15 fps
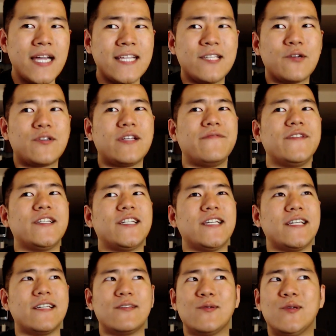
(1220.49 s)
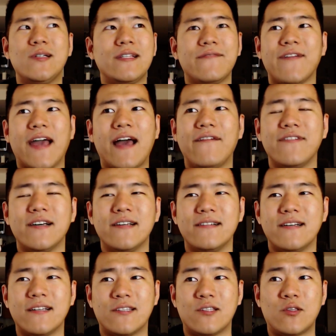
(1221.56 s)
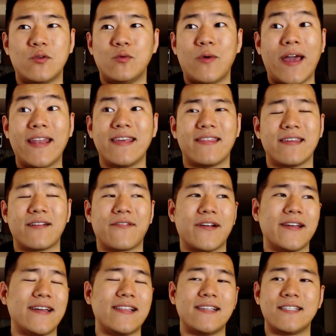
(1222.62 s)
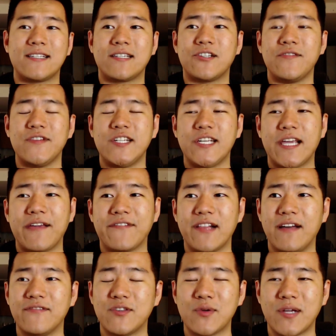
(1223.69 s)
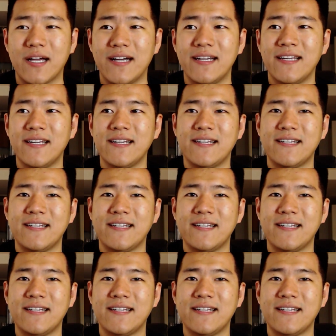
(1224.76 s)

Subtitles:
Until GVG, you didn't even have a 2 anything, right? At least GVG gave Glaivezuka.